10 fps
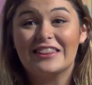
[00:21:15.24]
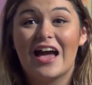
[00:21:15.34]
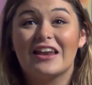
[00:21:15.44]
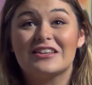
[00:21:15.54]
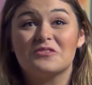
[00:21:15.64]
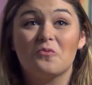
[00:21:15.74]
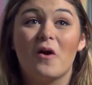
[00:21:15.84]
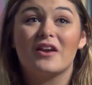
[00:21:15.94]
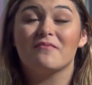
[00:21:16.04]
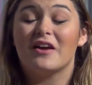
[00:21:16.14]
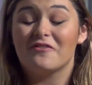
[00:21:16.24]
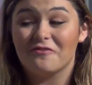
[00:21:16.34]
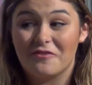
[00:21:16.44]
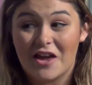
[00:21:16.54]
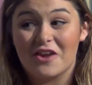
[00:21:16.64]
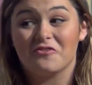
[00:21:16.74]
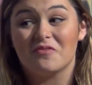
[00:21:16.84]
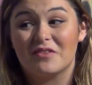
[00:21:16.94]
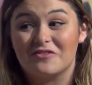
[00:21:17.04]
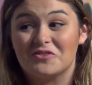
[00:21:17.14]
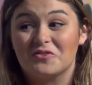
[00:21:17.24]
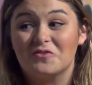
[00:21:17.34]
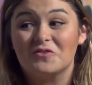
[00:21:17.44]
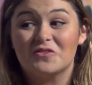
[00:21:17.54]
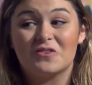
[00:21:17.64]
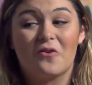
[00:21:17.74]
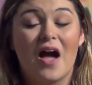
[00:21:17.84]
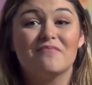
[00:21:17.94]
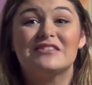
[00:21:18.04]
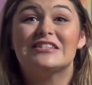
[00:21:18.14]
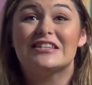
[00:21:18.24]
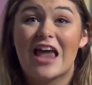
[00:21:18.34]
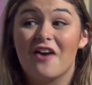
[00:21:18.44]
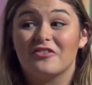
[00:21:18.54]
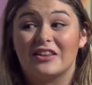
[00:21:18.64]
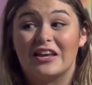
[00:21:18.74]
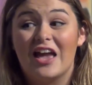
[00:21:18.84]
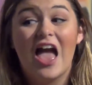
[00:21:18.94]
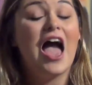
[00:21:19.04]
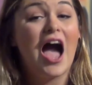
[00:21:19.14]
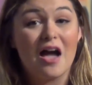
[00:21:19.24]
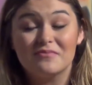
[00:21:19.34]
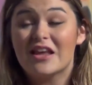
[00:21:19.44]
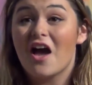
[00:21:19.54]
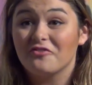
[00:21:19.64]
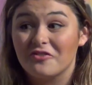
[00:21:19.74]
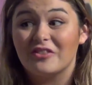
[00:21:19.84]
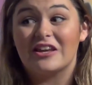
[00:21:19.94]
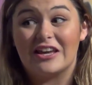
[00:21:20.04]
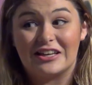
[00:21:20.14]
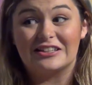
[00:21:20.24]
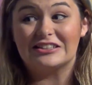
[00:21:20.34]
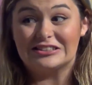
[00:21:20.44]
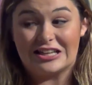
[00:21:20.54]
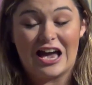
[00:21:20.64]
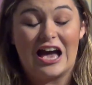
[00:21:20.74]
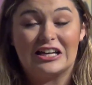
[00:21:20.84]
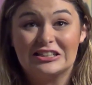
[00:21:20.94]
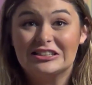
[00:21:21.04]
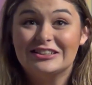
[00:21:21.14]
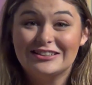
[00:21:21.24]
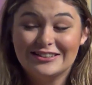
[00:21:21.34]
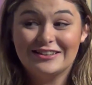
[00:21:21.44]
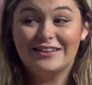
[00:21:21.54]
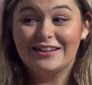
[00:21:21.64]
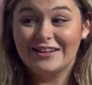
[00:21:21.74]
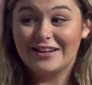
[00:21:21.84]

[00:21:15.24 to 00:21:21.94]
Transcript: that is one of my favorite musicals. It's got a lot of parts for ladies, right? A lot of parts for ladies. Yeah. And